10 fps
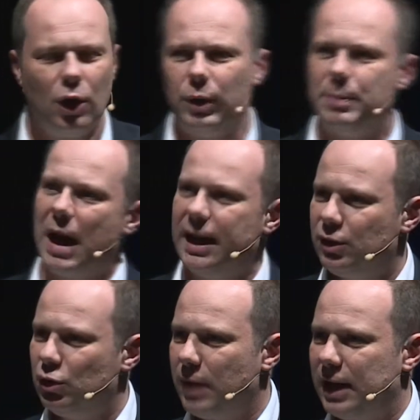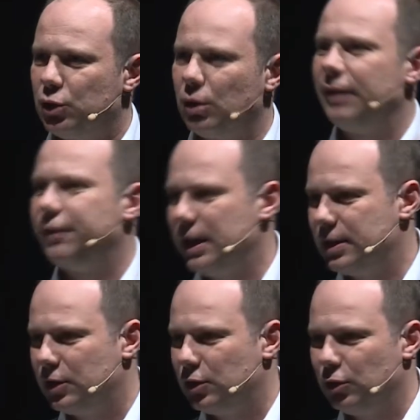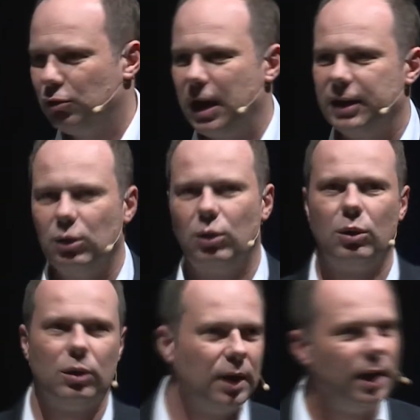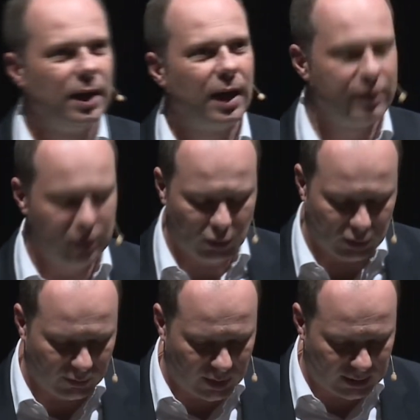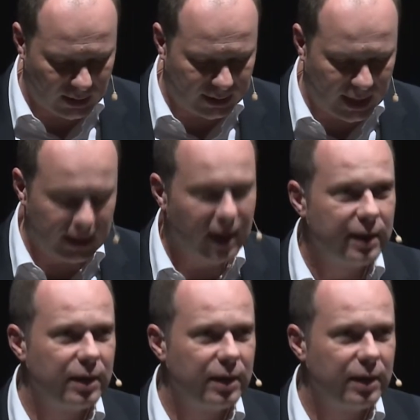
we pay too much or our fees are too great or other sorts of things like that.